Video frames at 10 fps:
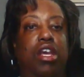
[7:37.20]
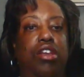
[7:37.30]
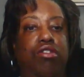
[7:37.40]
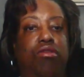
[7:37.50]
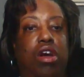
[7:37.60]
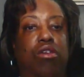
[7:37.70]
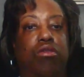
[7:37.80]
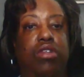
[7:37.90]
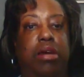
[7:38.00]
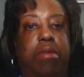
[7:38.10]
You
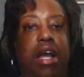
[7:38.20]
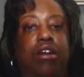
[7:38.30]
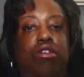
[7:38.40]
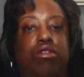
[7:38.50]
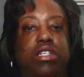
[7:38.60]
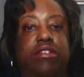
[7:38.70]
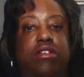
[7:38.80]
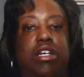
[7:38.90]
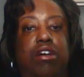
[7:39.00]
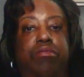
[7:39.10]
know that my goal is
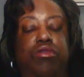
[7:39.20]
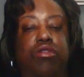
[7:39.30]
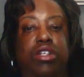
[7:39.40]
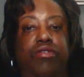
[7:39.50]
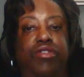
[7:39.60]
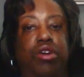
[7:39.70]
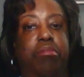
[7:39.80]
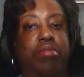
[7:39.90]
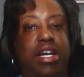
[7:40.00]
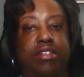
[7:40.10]
to help you live your
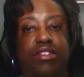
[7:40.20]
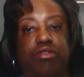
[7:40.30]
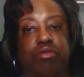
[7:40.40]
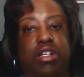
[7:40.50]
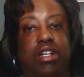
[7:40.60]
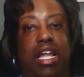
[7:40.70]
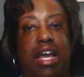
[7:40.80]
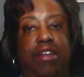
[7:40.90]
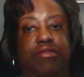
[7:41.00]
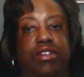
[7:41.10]
best career
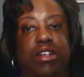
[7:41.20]
life.